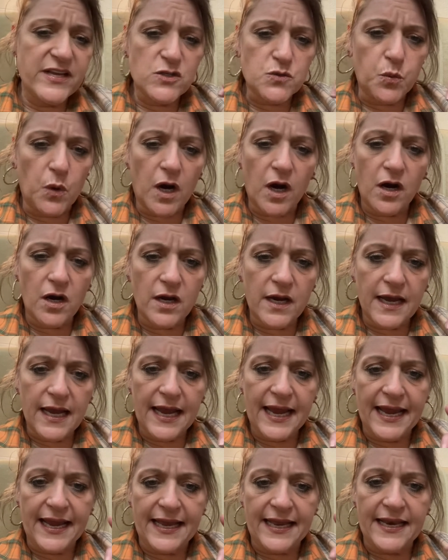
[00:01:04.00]
work,
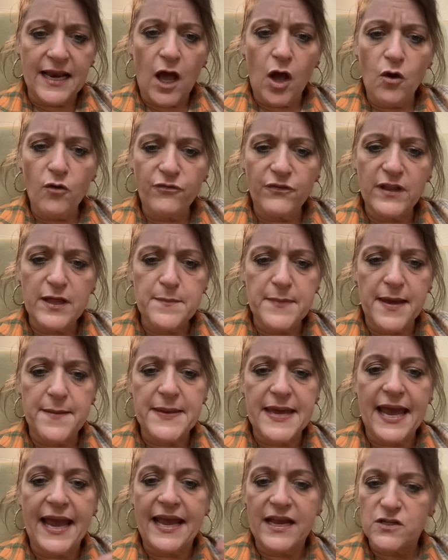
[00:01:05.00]
and hopefully
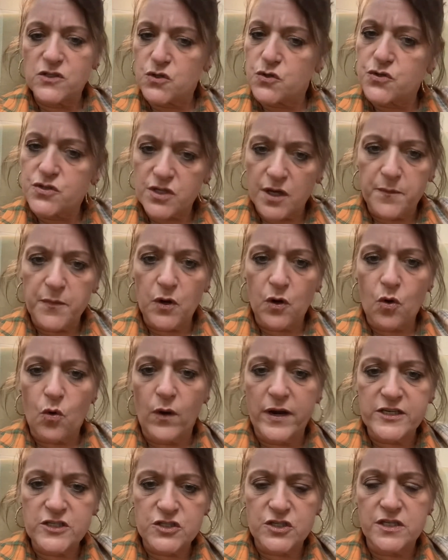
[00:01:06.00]
maybe answer some of your
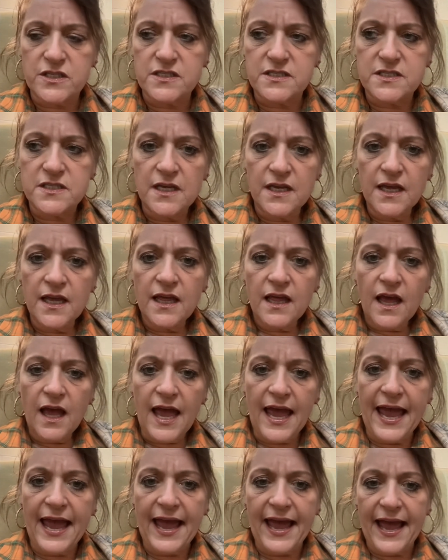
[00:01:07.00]
questions
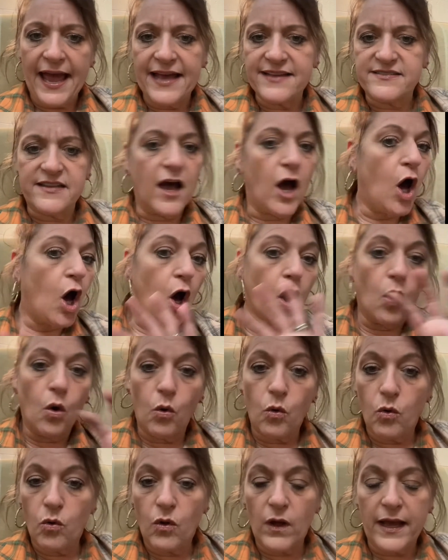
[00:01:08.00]
as a
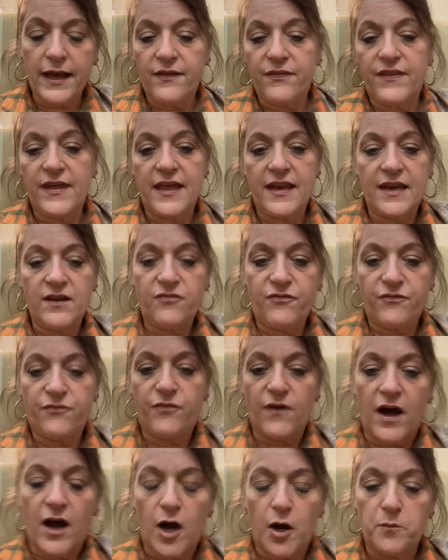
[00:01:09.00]
whole. And then
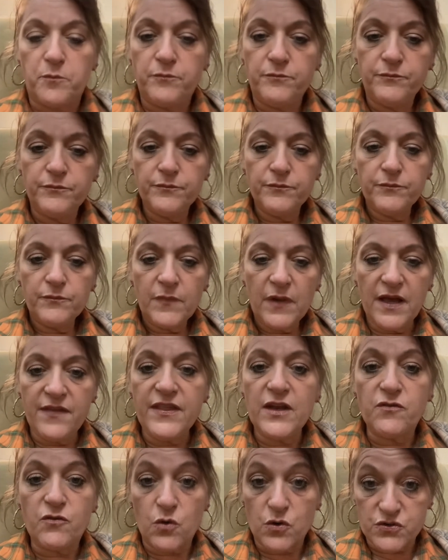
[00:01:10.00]

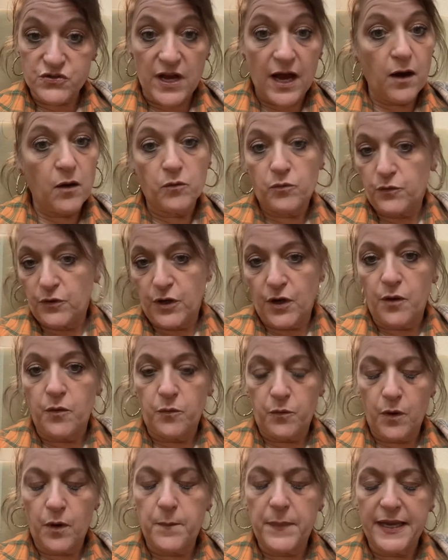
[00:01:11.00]
of course I'll
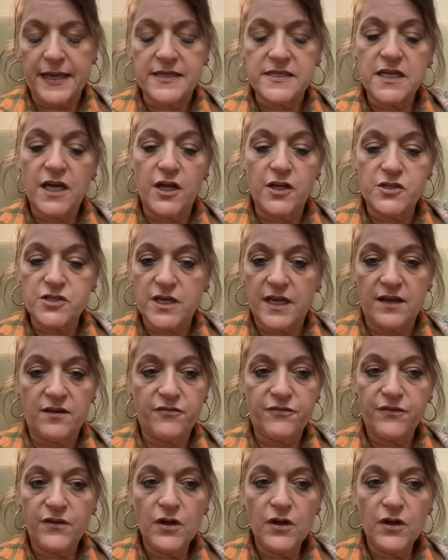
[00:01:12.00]
be in touch if